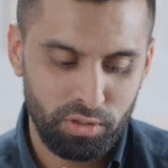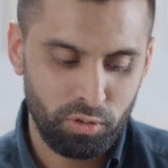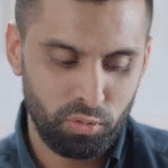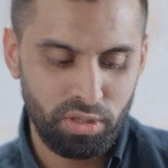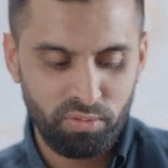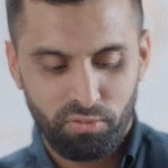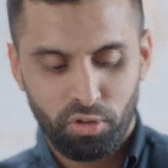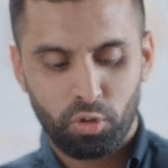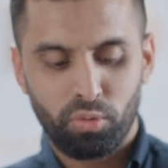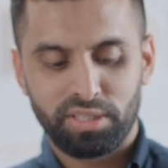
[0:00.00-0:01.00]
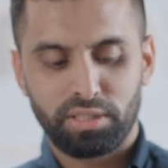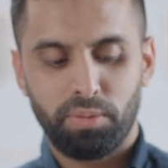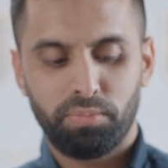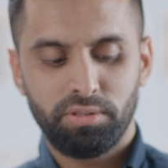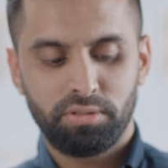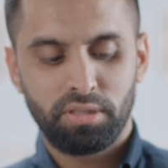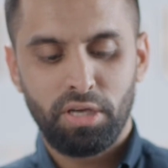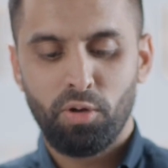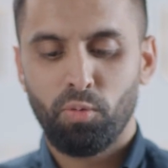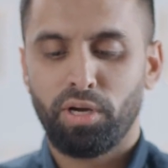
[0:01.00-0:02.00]
Today we've got two examples,
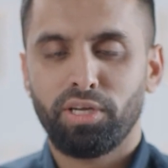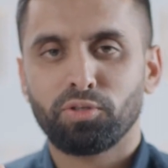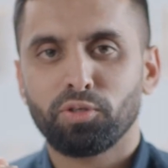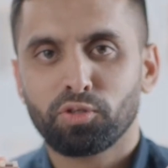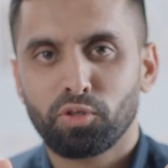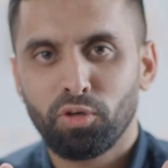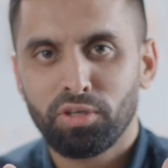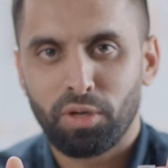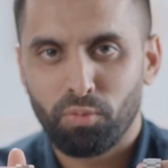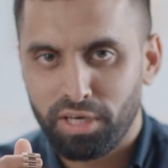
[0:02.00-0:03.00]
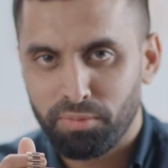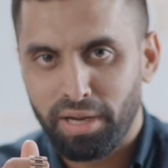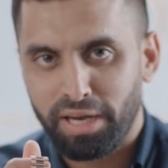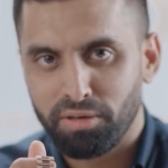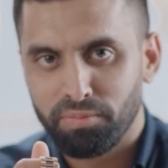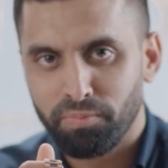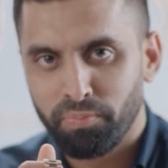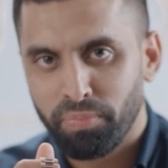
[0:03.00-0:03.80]
one in rose gold and one in platinum.